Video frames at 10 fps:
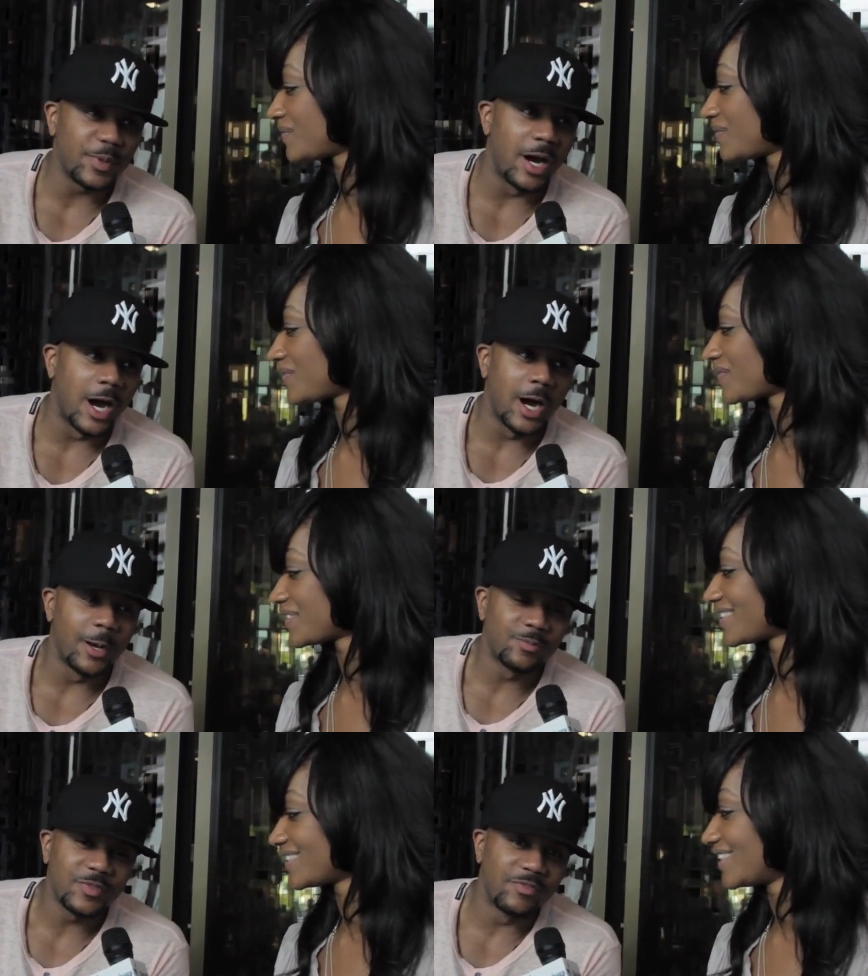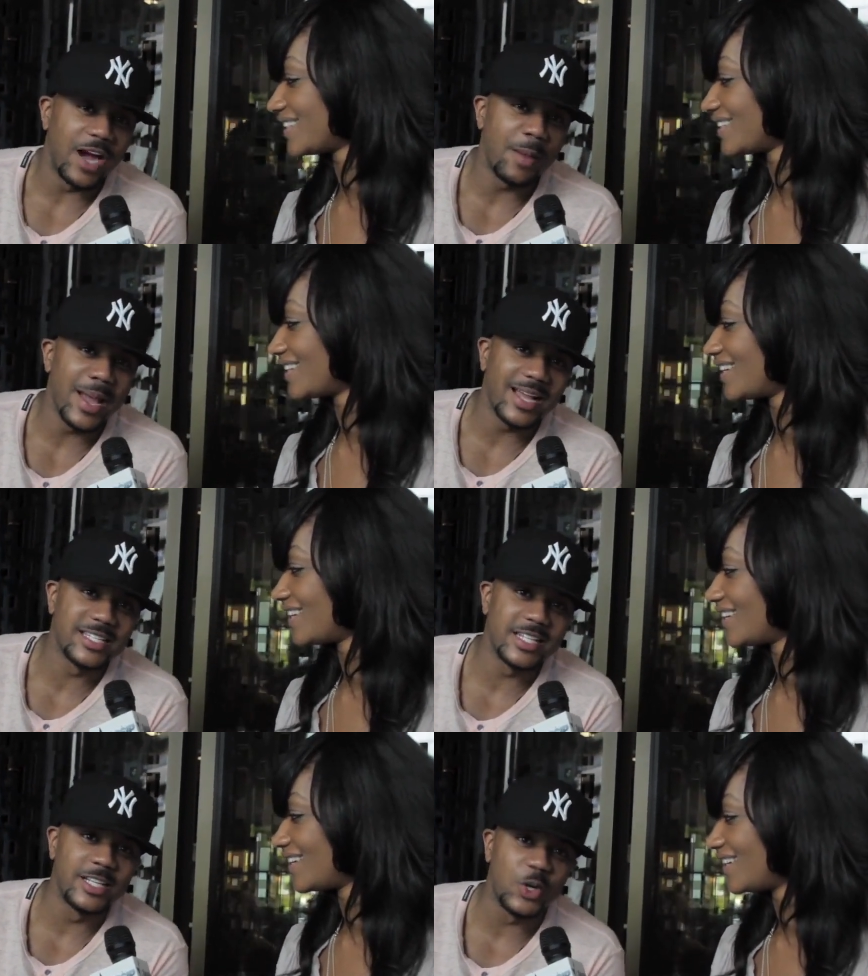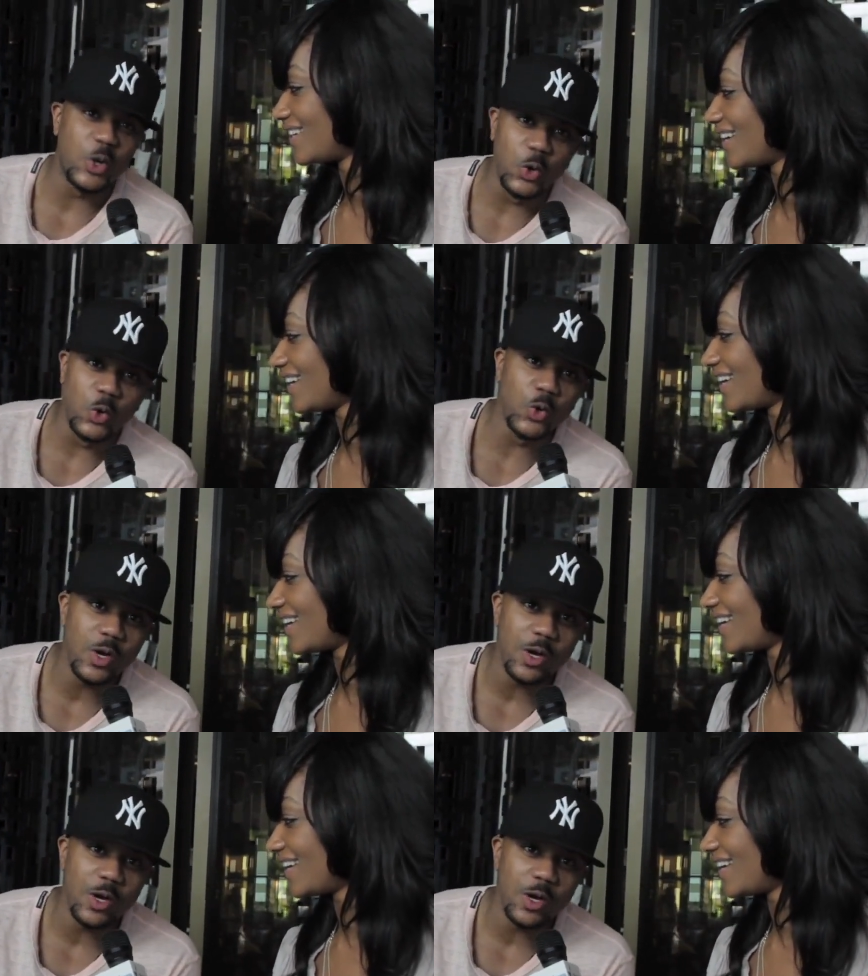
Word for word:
Speaker 1: um, Vibe magazine, Akoo